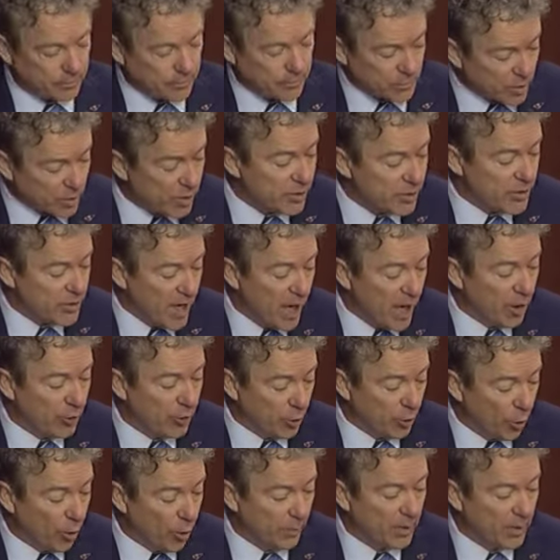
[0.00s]
is now
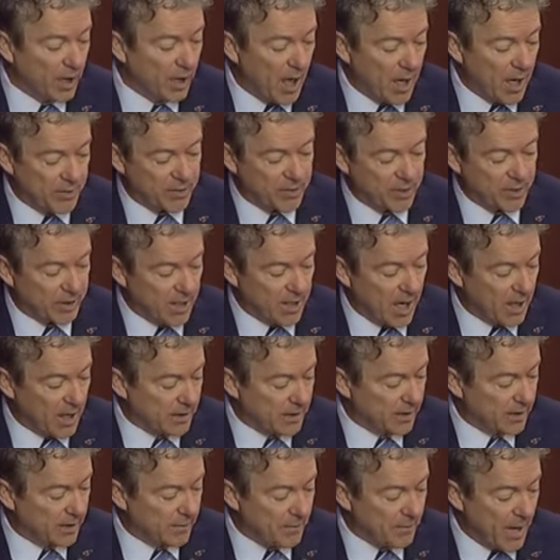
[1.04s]
normalizing the
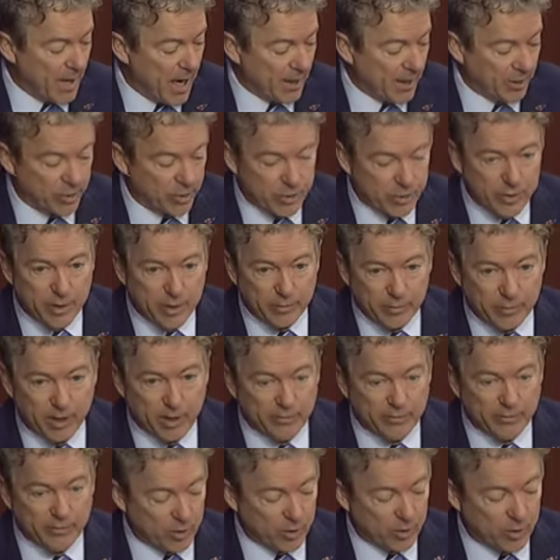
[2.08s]
idea that minors can be
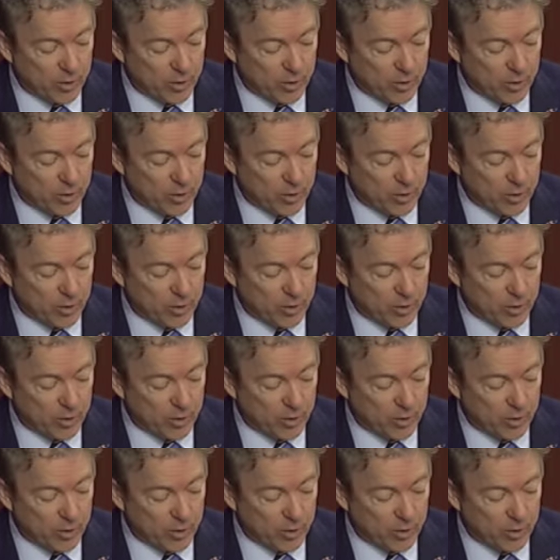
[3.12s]
given hormones to
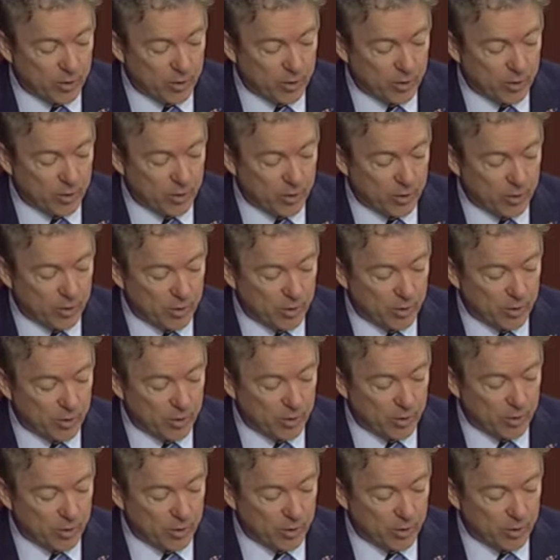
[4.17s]
prevent their biological
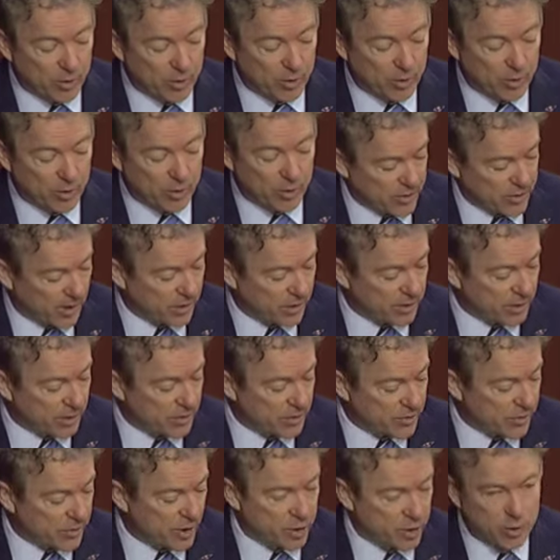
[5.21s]
development of their
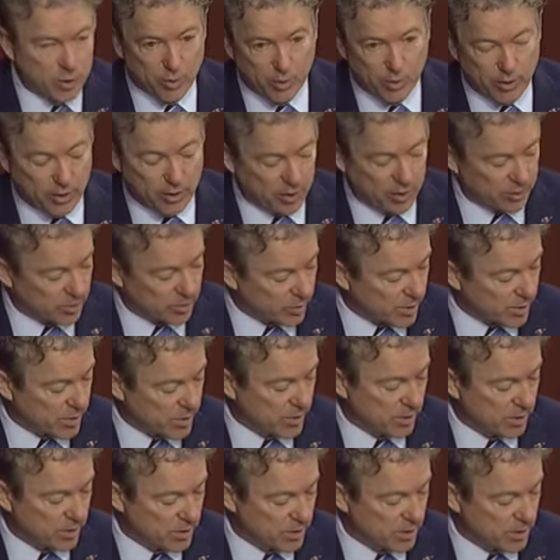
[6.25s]
secondary sexual
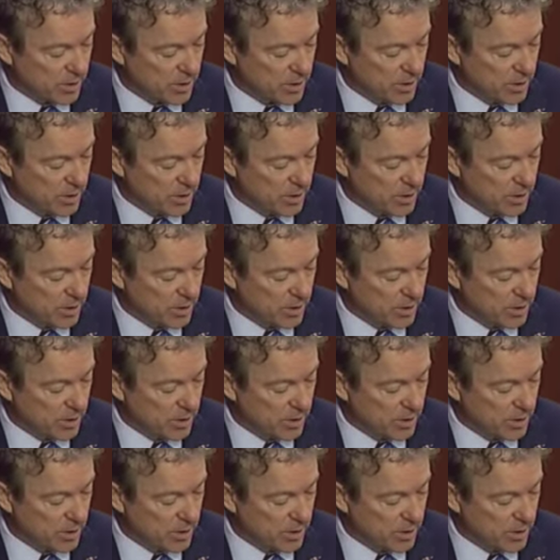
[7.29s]
characteristics.